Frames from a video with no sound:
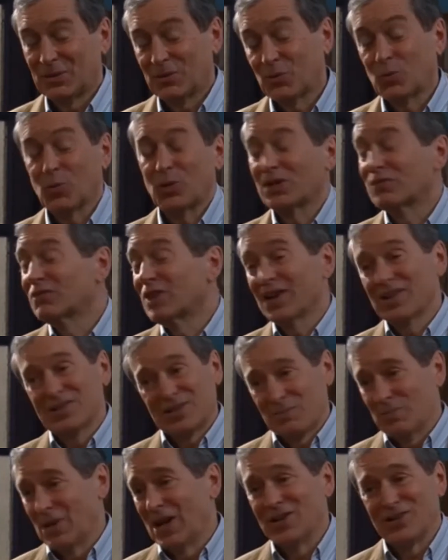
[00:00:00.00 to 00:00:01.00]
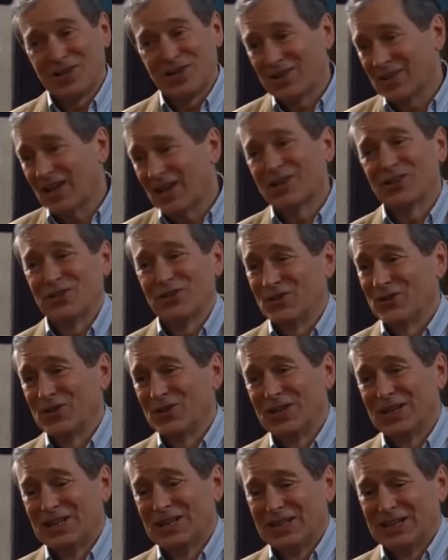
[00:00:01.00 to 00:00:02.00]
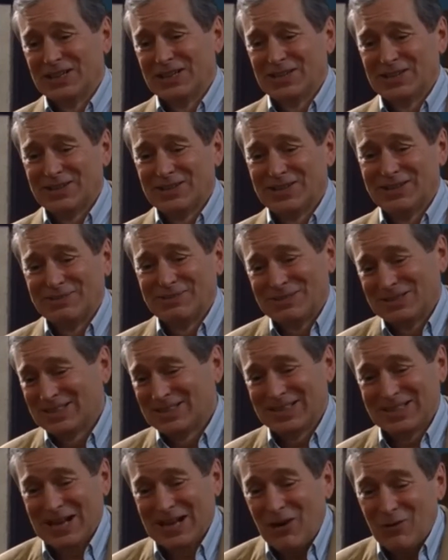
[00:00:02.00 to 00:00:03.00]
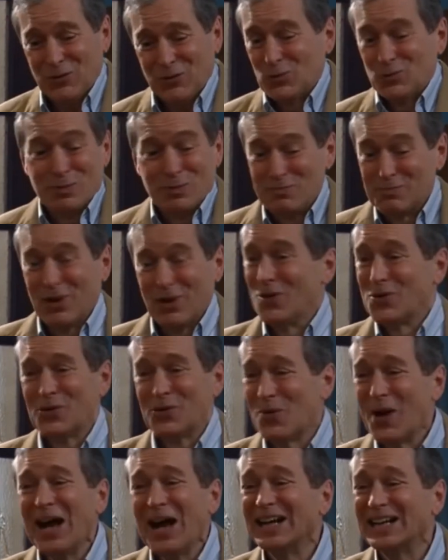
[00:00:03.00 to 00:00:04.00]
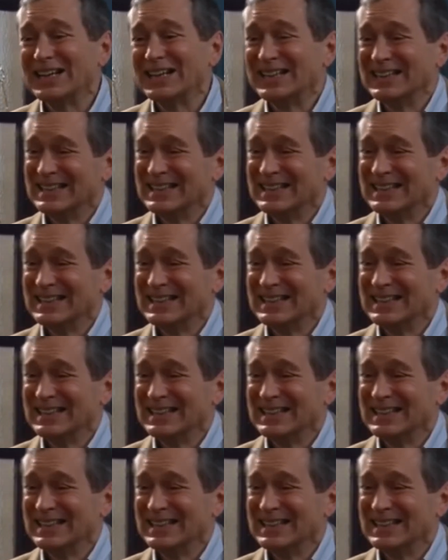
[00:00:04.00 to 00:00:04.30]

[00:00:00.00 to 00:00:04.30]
What you've done is amazing, thank you. Carol will be blown away.